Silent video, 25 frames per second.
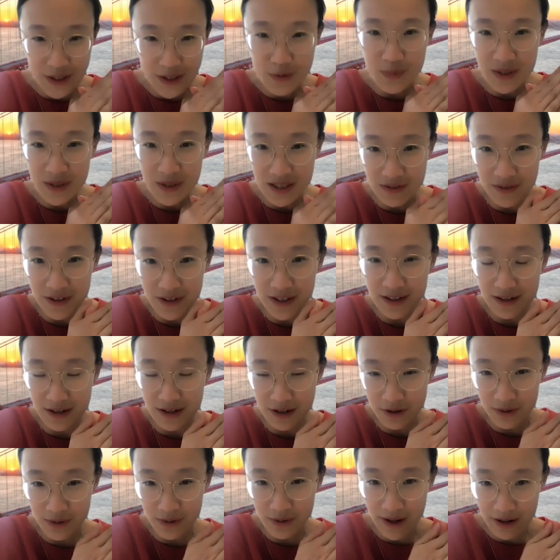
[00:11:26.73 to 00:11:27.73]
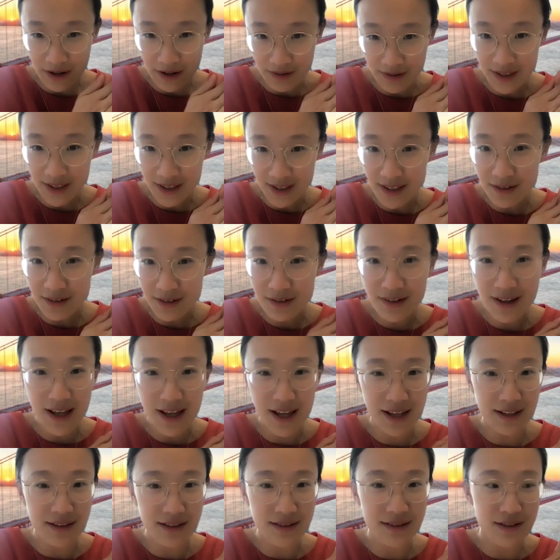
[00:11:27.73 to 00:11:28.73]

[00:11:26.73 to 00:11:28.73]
specific narrow area and